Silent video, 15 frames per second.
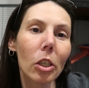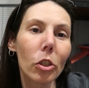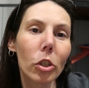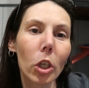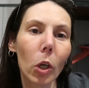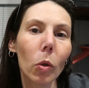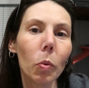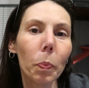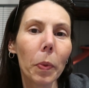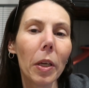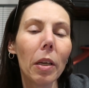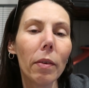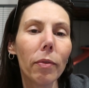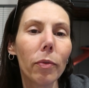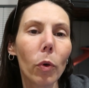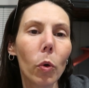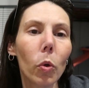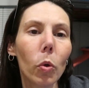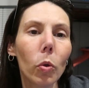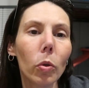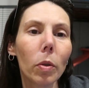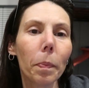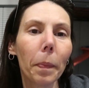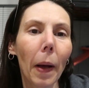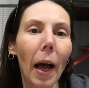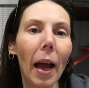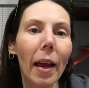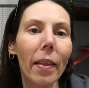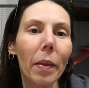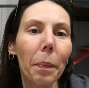don't be fooled
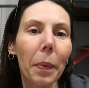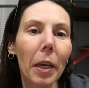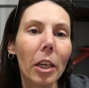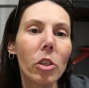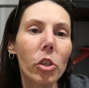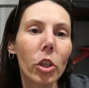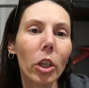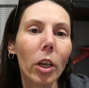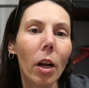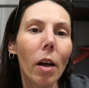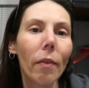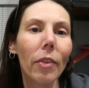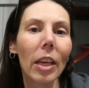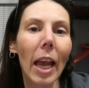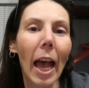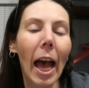by the picture of the